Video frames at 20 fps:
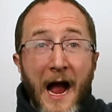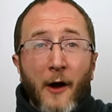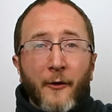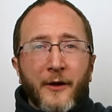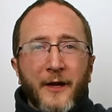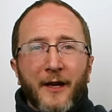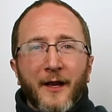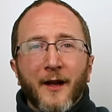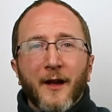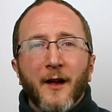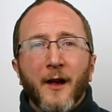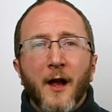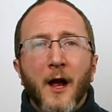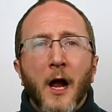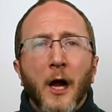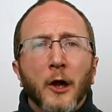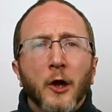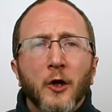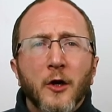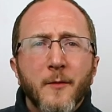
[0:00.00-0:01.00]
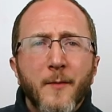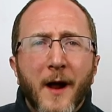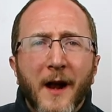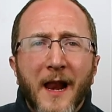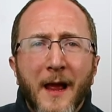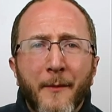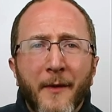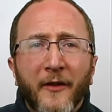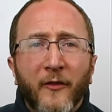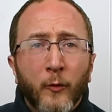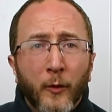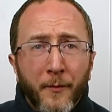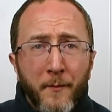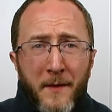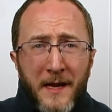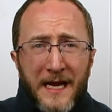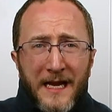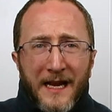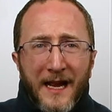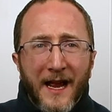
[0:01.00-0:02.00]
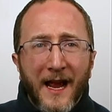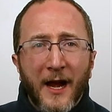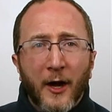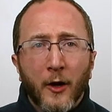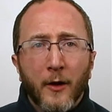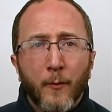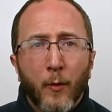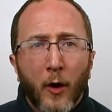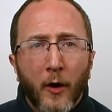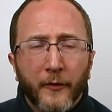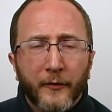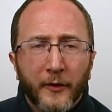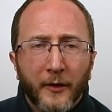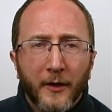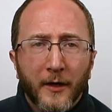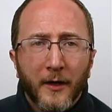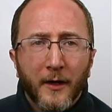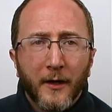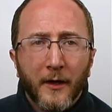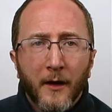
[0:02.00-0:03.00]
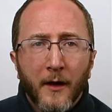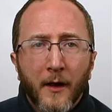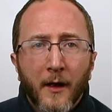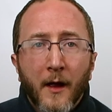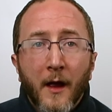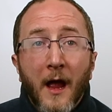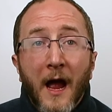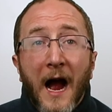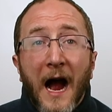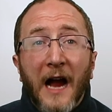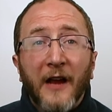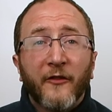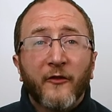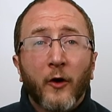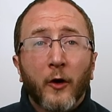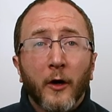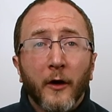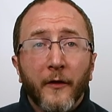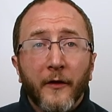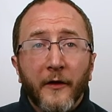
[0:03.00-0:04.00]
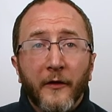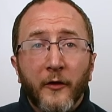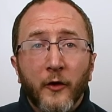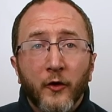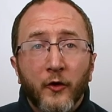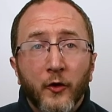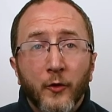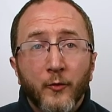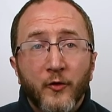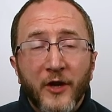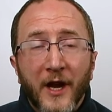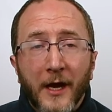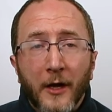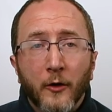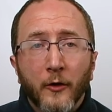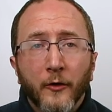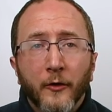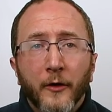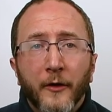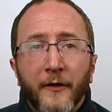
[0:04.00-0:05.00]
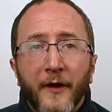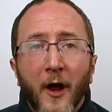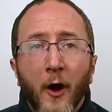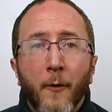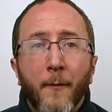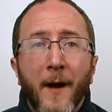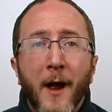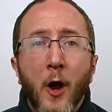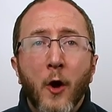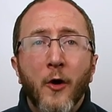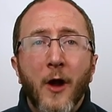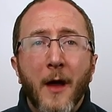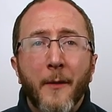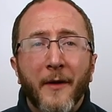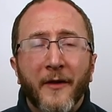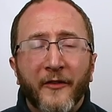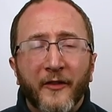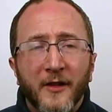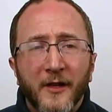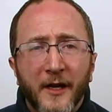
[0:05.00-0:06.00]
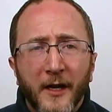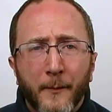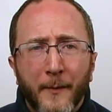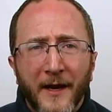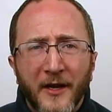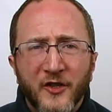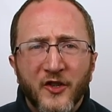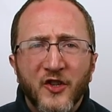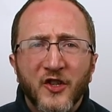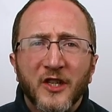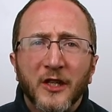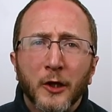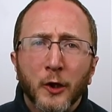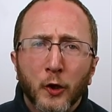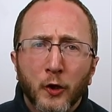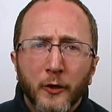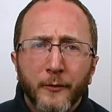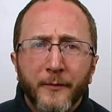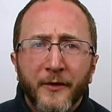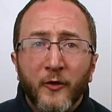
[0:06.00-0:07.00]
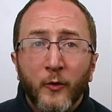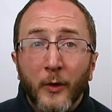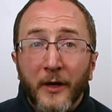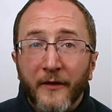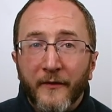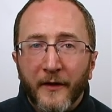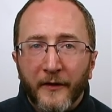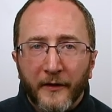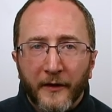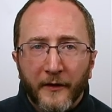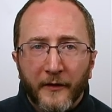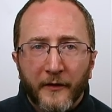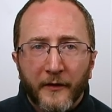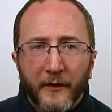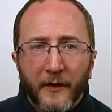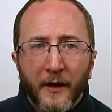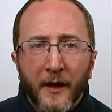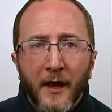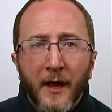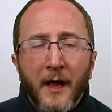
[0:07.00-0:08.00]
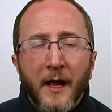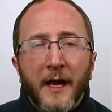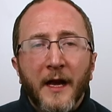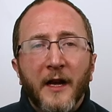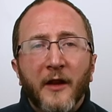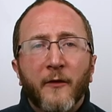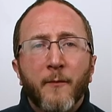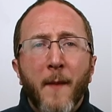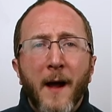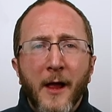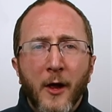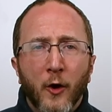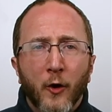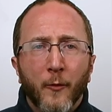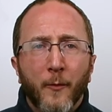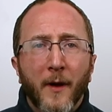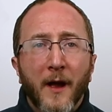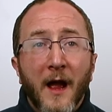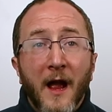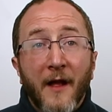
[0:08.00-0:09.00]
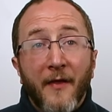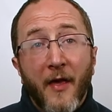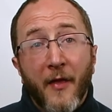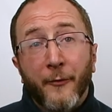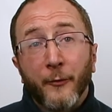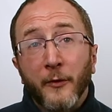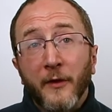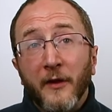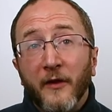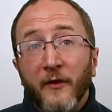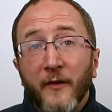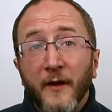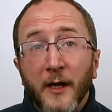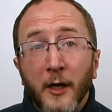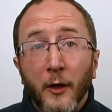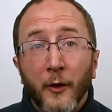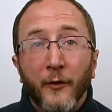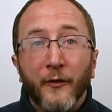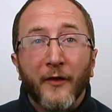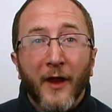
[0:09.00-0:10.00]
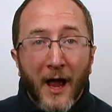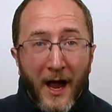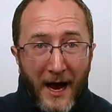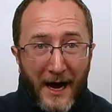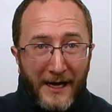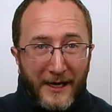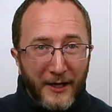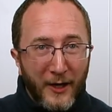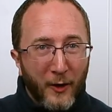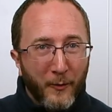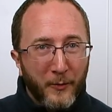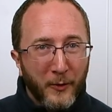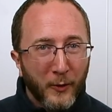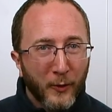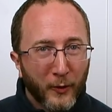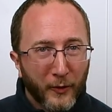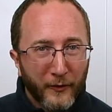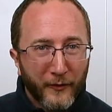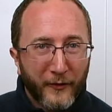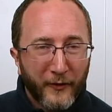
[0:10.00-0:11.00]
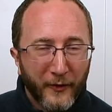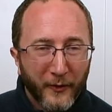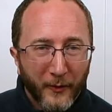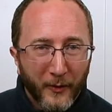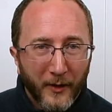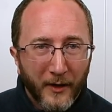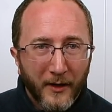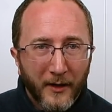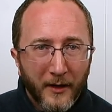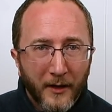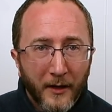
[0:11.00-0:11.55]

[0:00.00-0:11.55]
Howdy! Learn about MS with me, Aaron Boster. I started this YouTube channel to help my own MS clinic patients learn between visits, and it's my hope that through these videos, I can help you learn too.